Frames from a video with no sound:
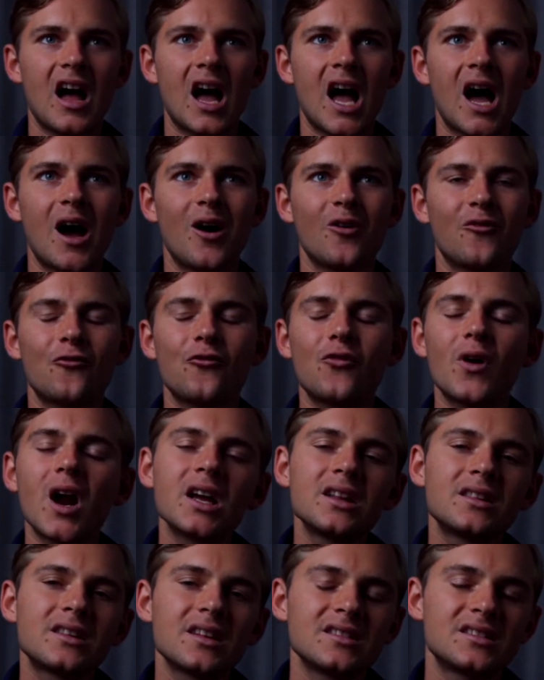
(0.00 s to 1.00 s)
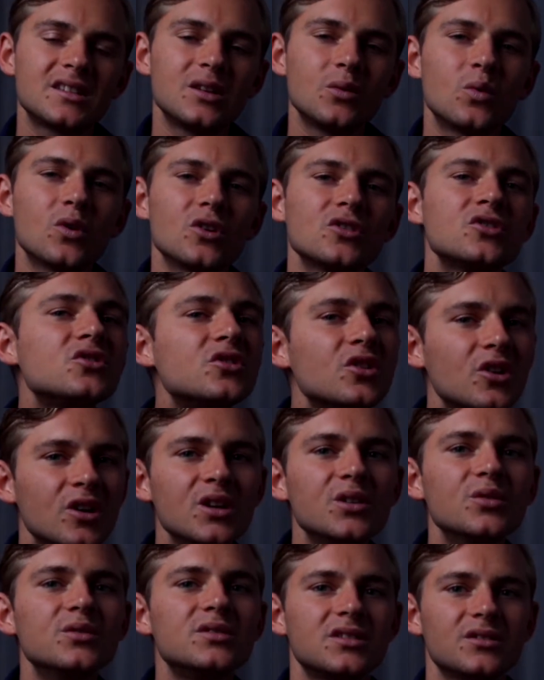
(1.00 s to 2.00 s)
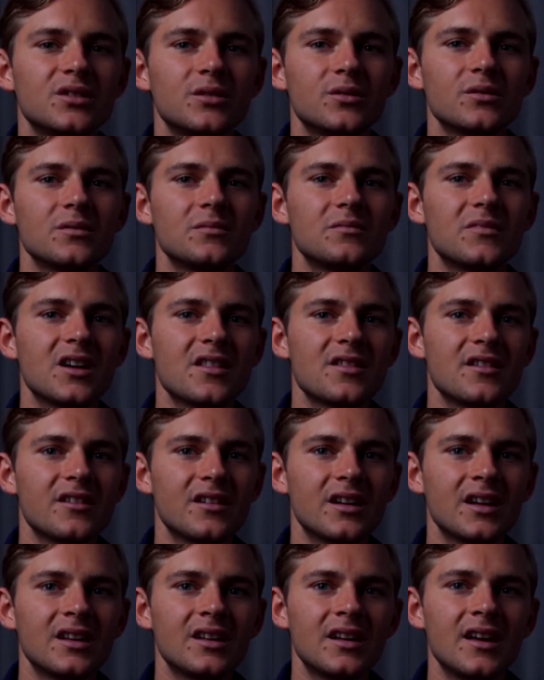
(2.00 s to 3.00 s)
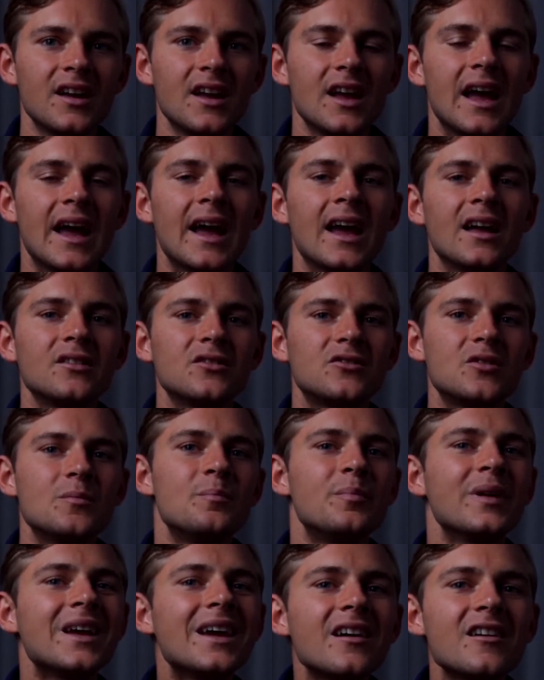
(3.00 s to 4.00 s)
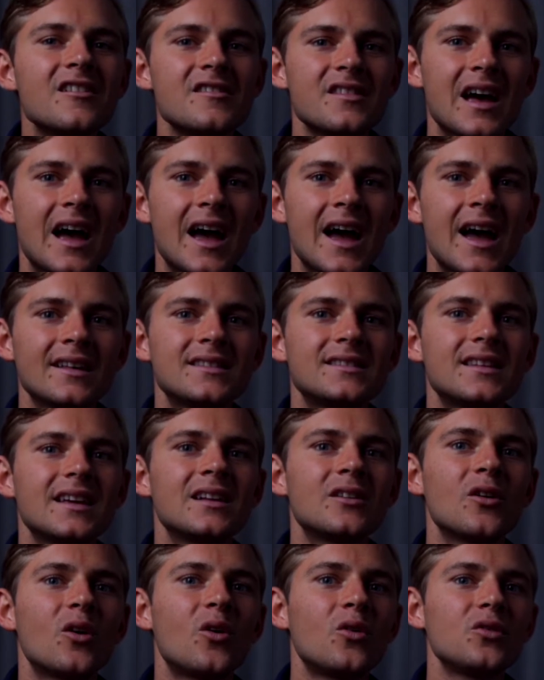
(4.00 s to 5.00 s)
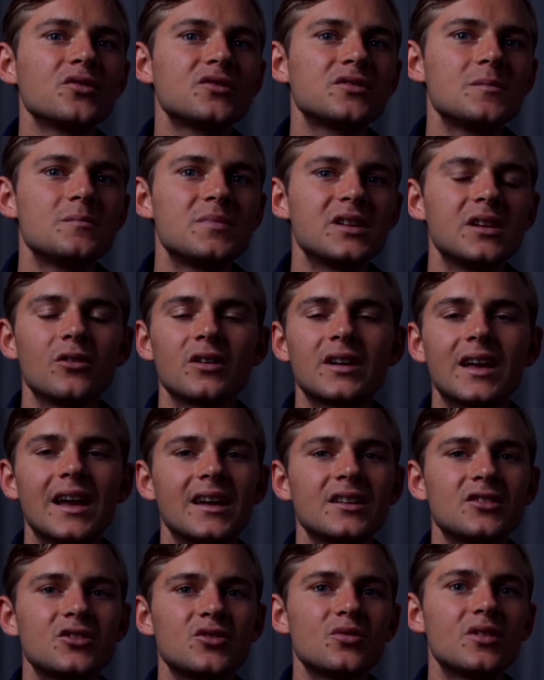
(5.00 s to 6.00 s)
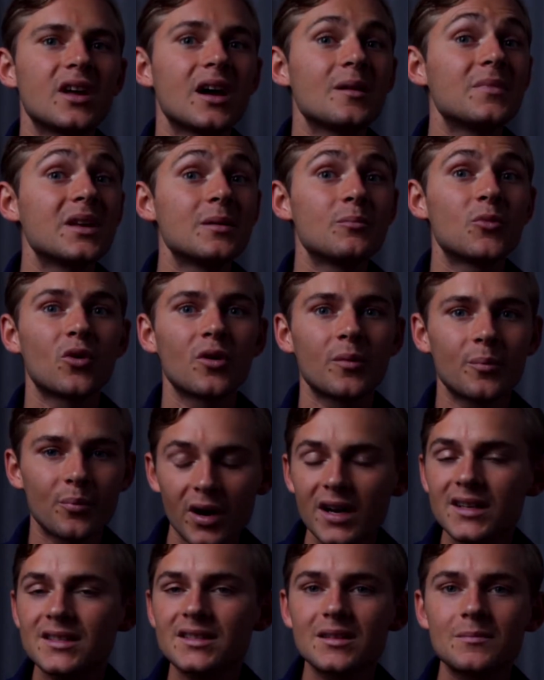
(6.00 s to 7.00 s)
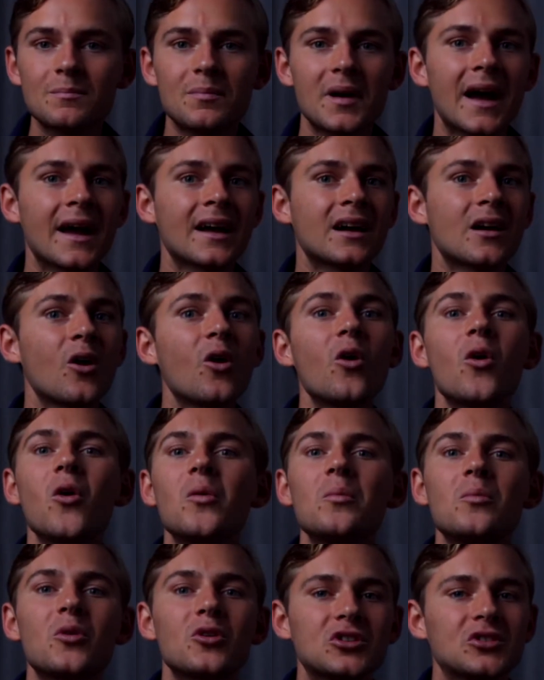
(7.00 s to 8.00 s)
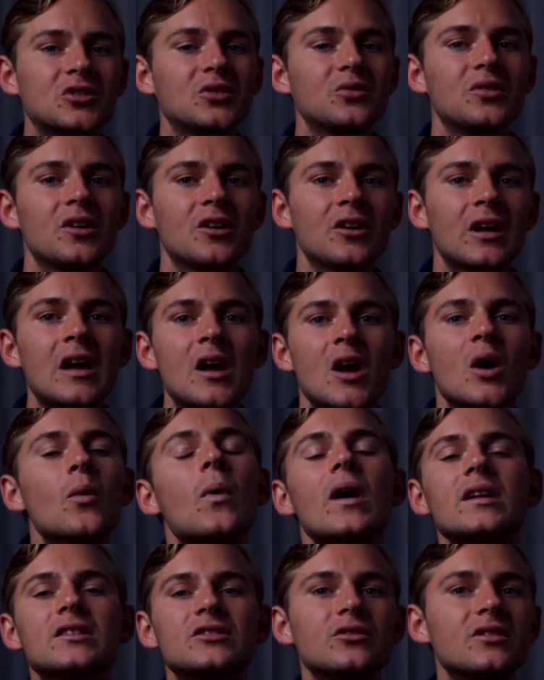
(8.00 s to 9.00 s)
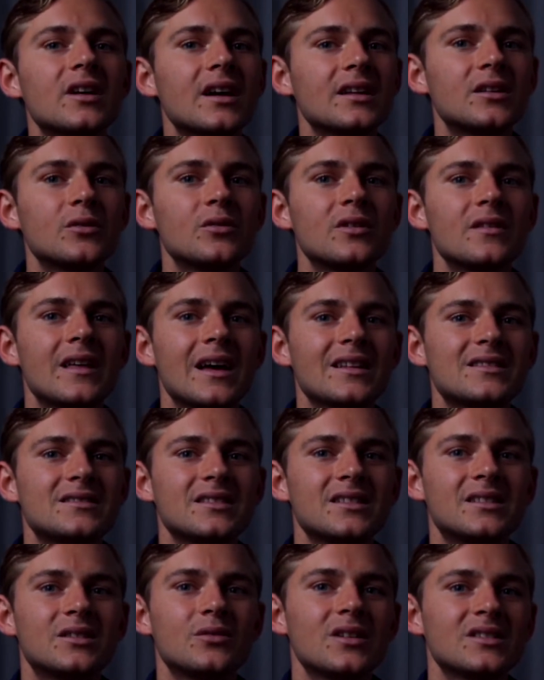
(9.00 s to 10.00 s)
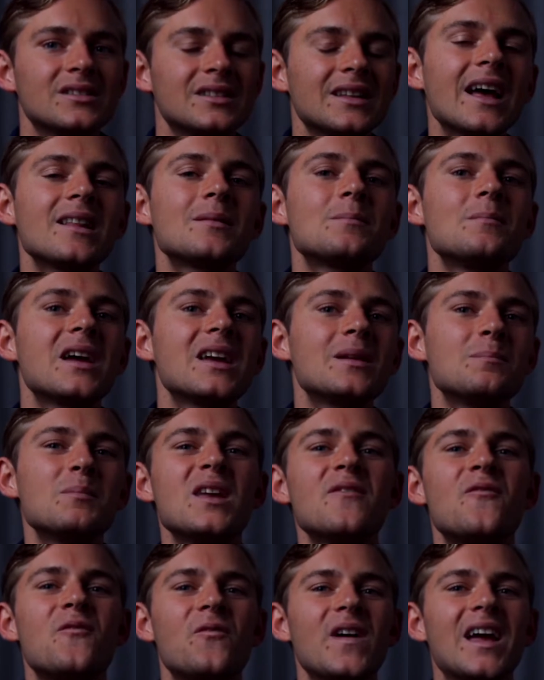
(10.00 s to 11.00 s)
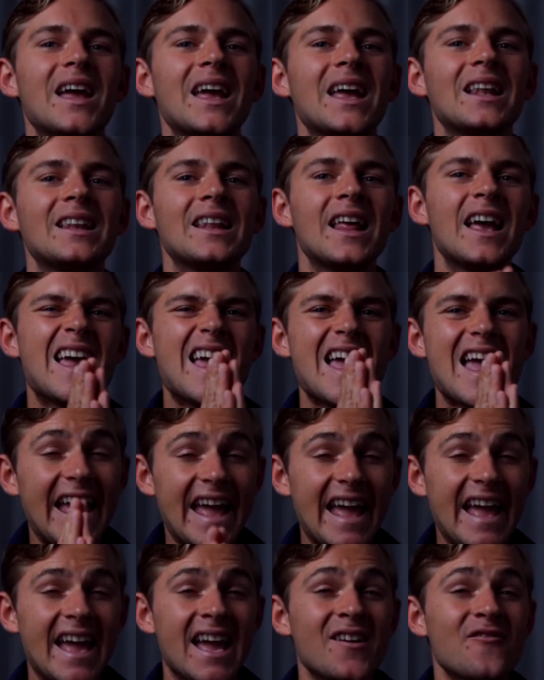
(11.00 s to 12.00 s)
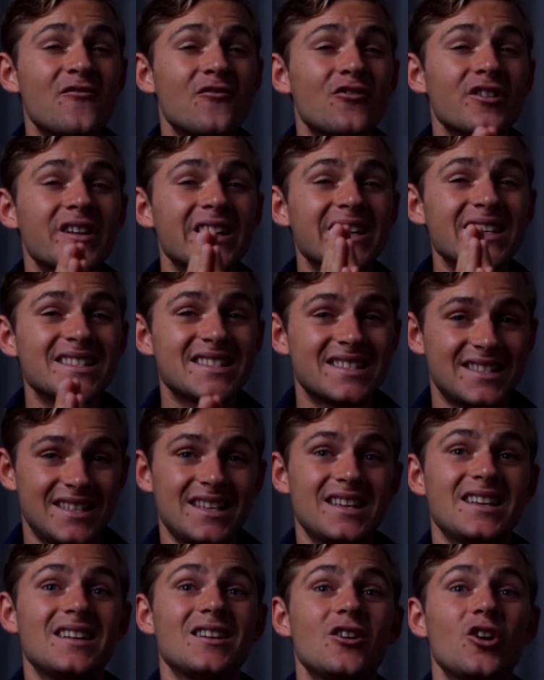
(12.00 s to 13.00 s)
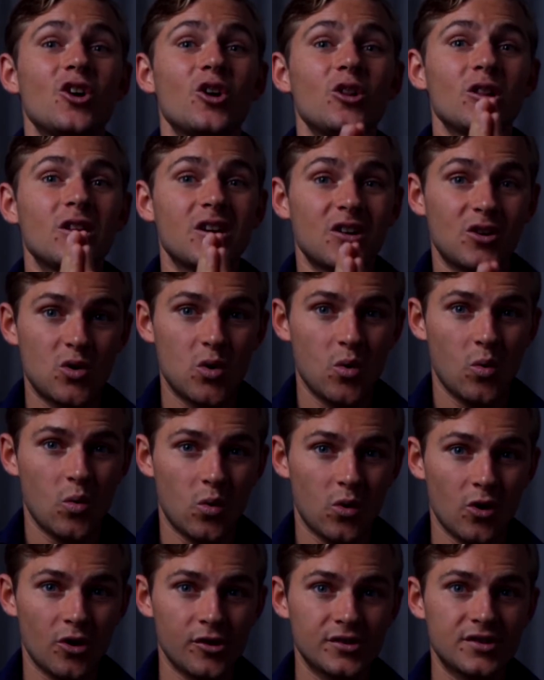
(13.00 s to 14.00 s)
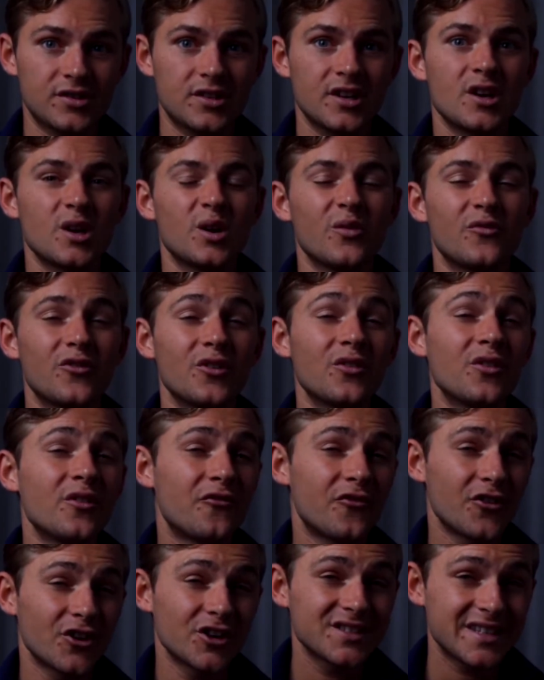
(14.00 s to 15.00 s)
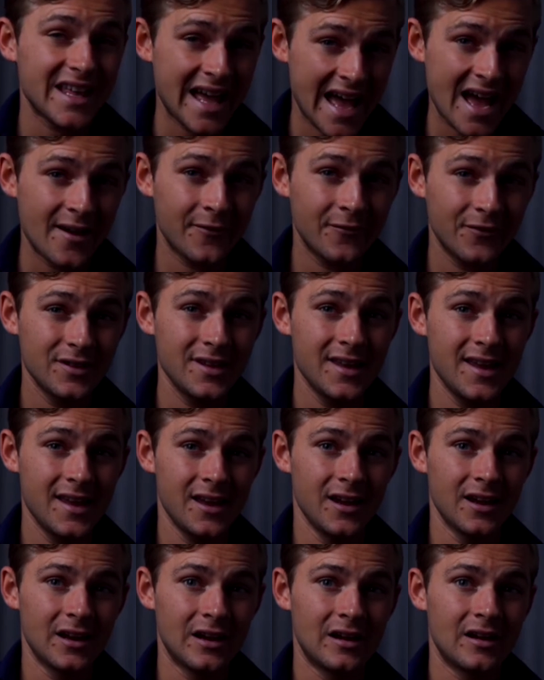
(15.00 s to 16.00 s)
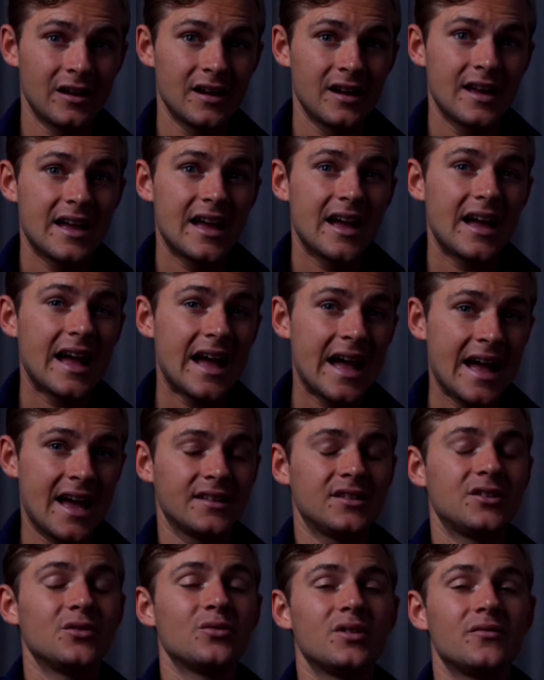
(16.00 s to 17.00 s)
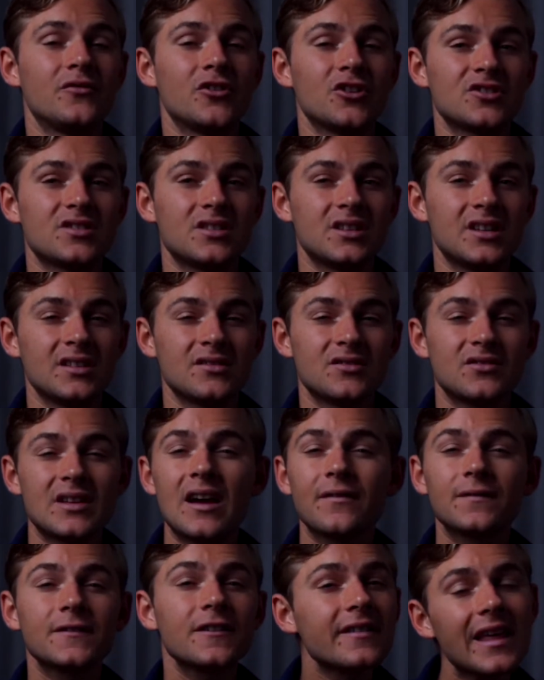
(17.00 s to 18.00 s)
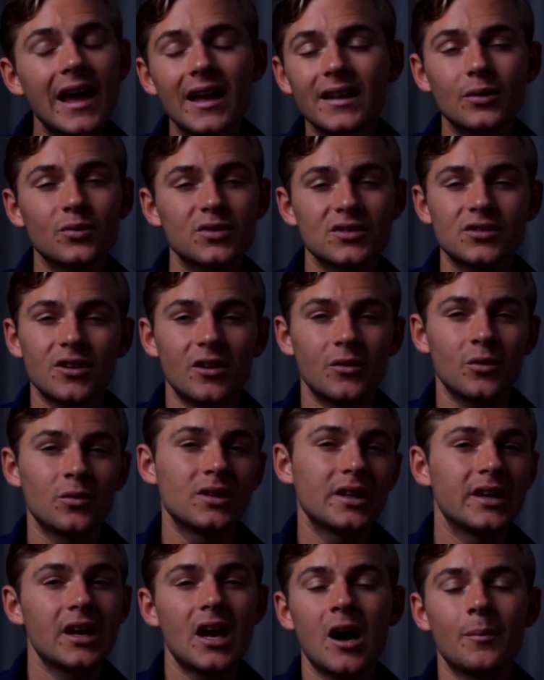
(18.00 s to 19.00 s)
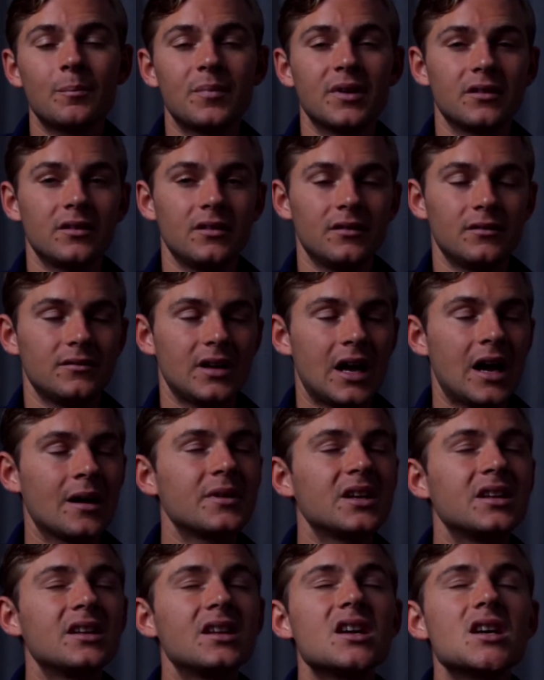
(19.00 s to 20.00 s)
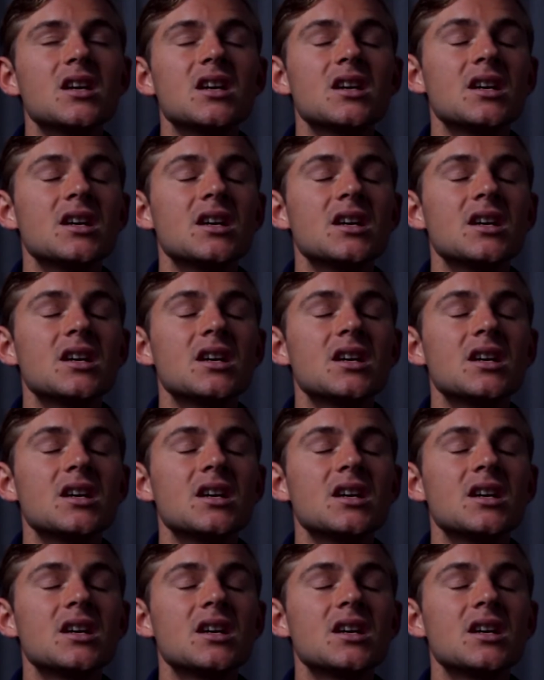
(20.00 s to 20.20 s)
How frightened she was to lose her own mother, and to bear that, and also be okay, should I be more present back home, or should what should I do in that situation? That made me fail every single course for the first half a year at university. So after that, it was only uphill. I mean,